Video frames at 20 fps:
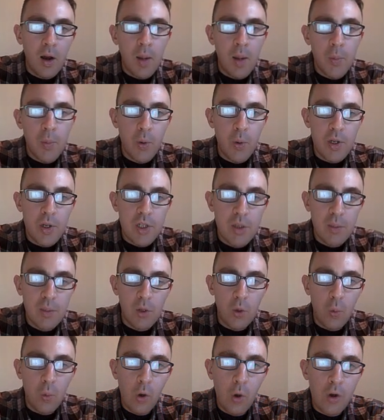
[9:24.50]
doing
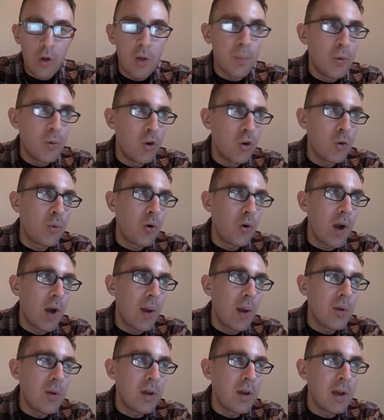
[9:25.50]
similar work, computer
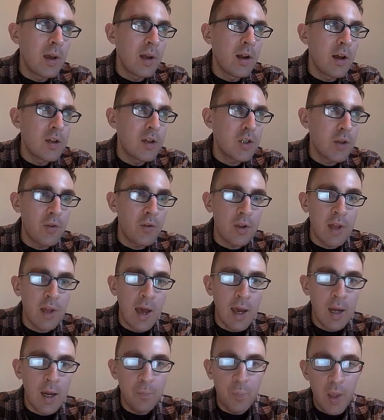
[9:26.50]
programming and stuff like
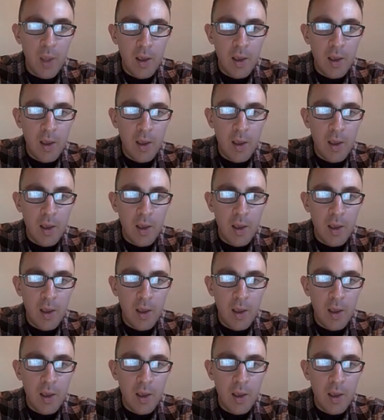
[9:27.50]
that.